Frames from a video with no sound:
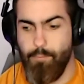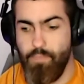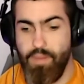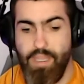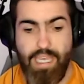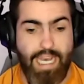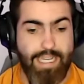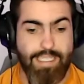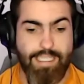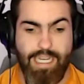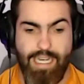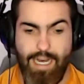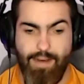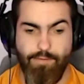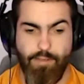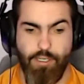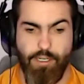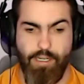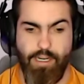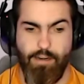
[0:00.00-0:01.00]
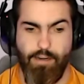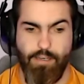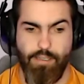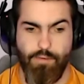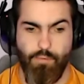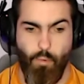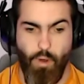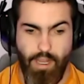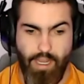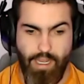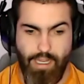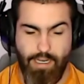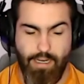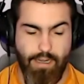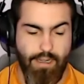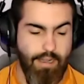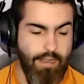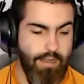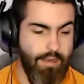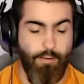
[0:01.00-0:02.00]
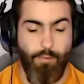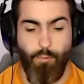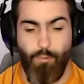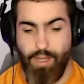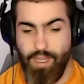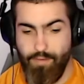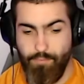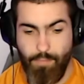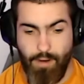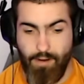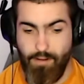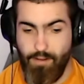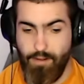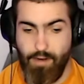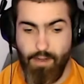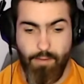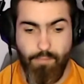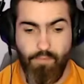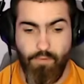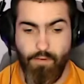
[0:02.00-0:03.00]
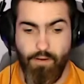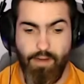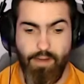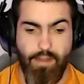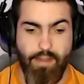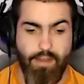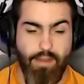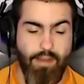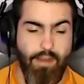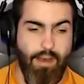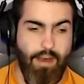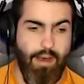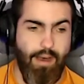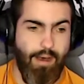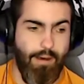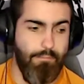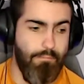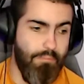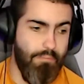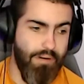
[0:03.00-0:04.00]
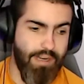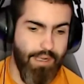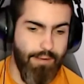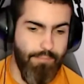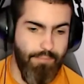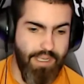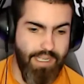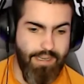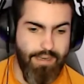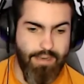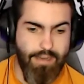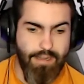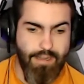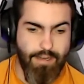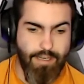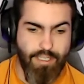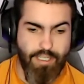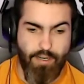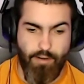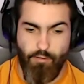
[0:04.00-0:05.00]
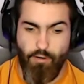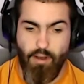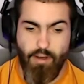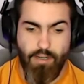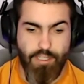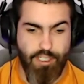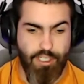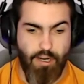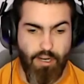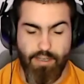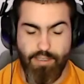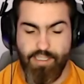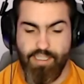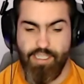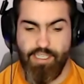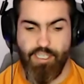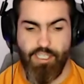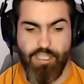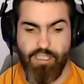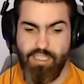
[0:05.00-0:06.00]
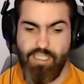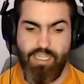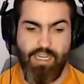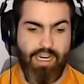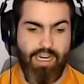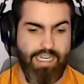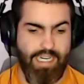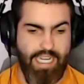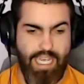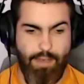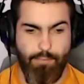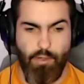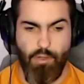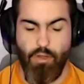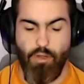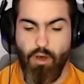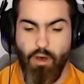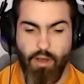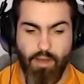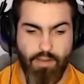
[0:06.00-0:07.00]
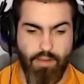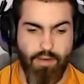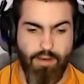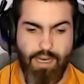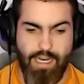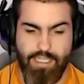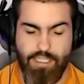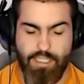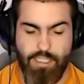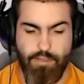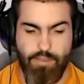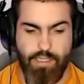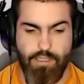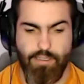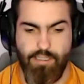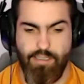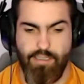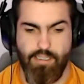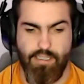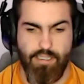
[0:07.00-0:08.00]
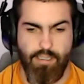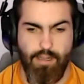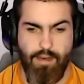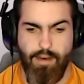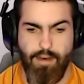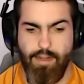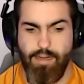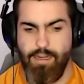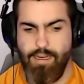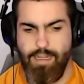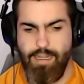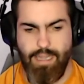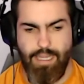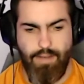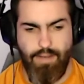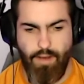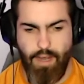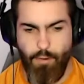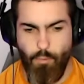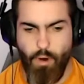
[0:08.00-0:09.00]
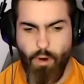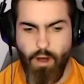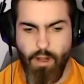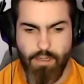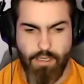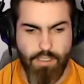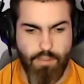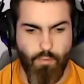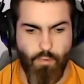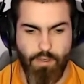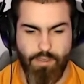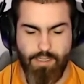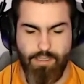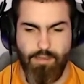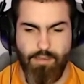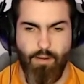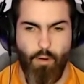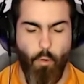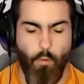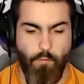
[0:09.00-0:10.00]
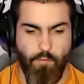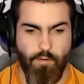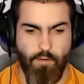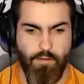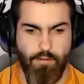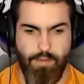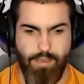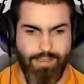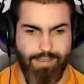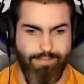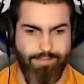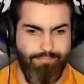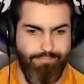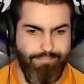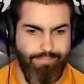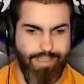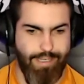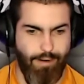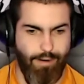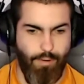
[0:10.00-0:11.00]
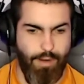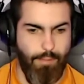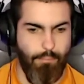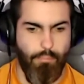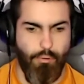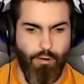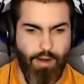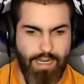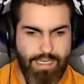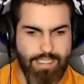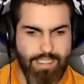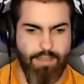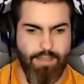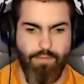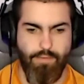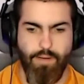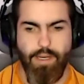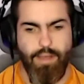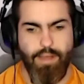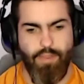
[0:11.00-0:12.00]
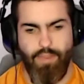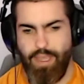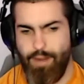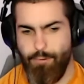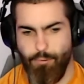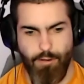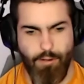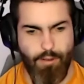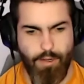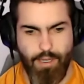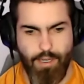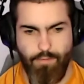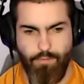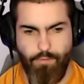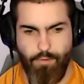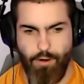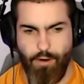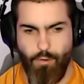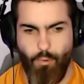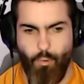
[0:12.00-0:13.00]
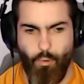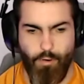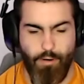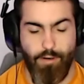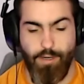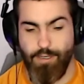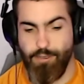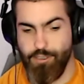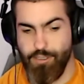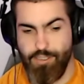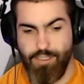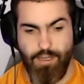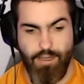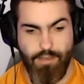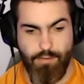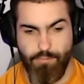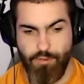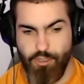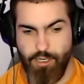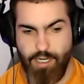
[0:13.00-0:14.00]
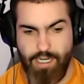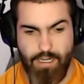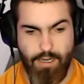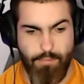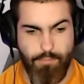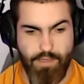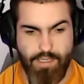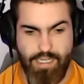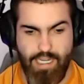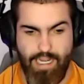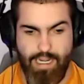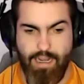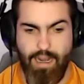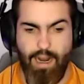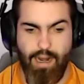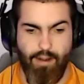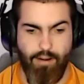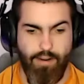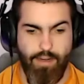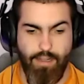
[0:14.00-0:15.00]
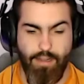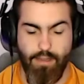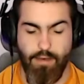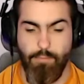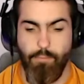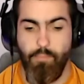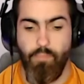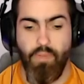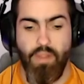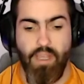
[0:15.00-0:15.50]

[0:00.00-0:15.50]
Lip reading: Yes, they have Tre'Davious White. We have Marlon Humphrey. But I mean, Teron Johnson just kind of came along in the last 2 years as a slot. Levi Wallace wasn't overly, impressive. They were looking for a corner. You just saw them trade up and take Kyrie Elam.